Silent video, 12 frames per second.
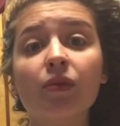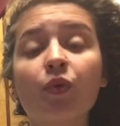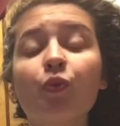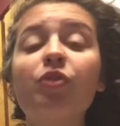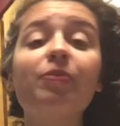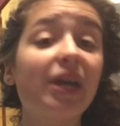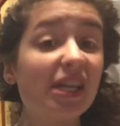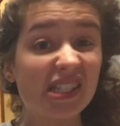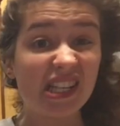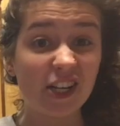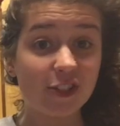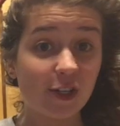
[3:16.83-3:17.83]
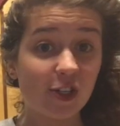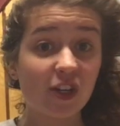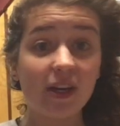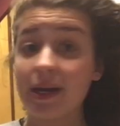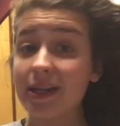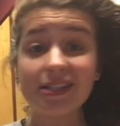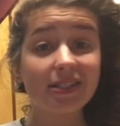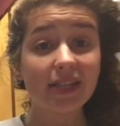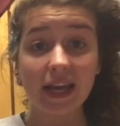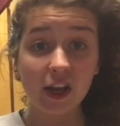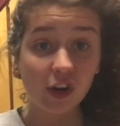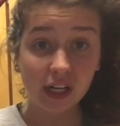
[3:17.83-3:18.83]
with my ACL surgery, I didn't
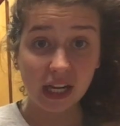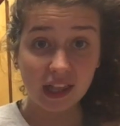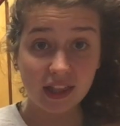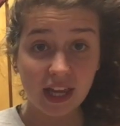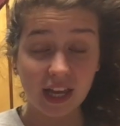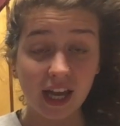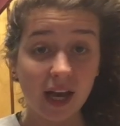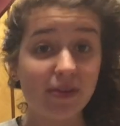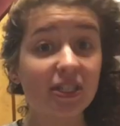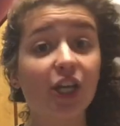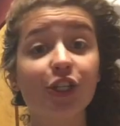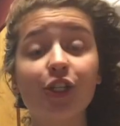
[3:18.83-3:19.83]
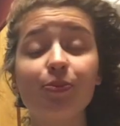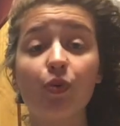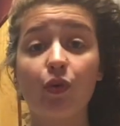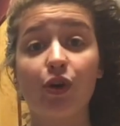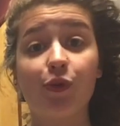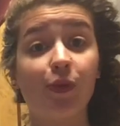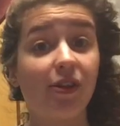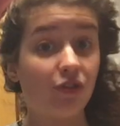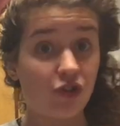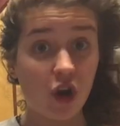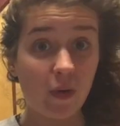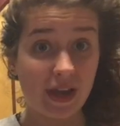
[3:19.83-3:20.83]
tear anything. I was actually born with
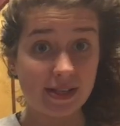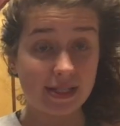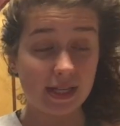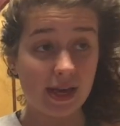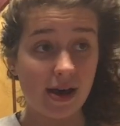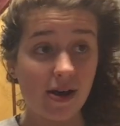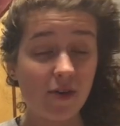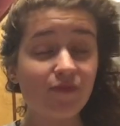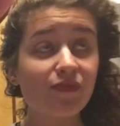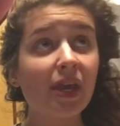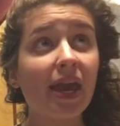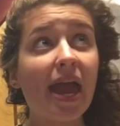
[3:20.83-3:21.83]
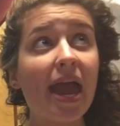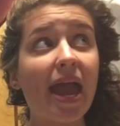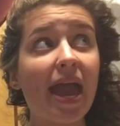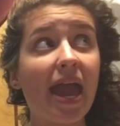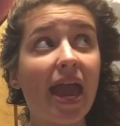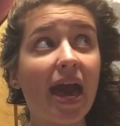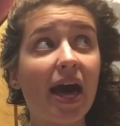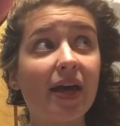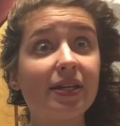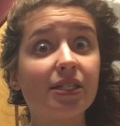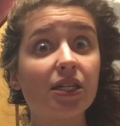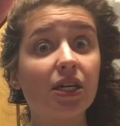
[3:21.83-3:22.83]
no ACL
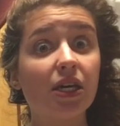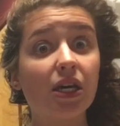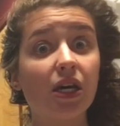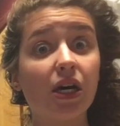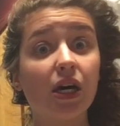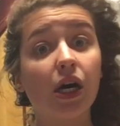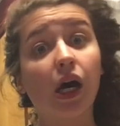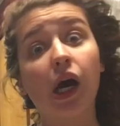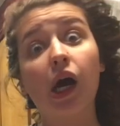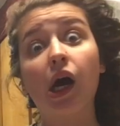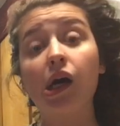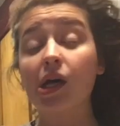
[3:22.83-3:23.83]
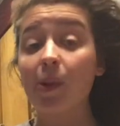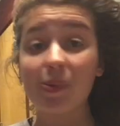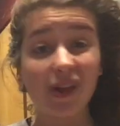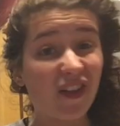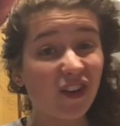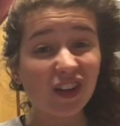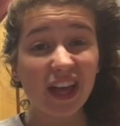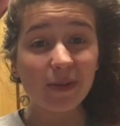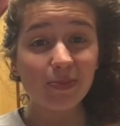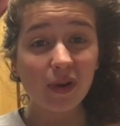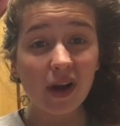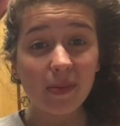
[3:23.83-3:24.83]
and a couple other
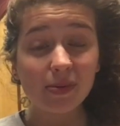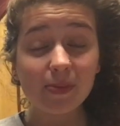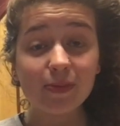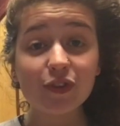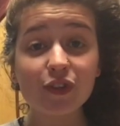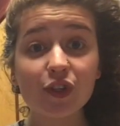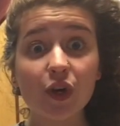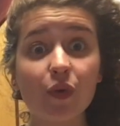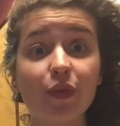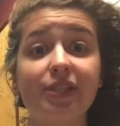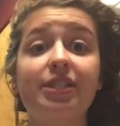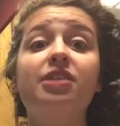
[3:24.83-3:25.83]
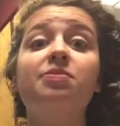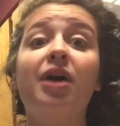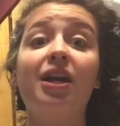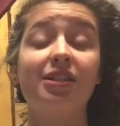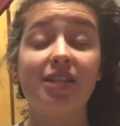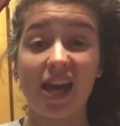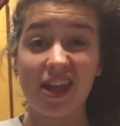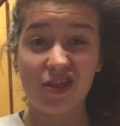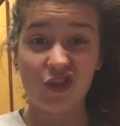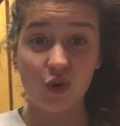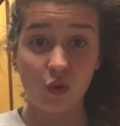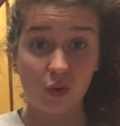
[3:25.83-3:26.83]
leg problems. So this is my 10th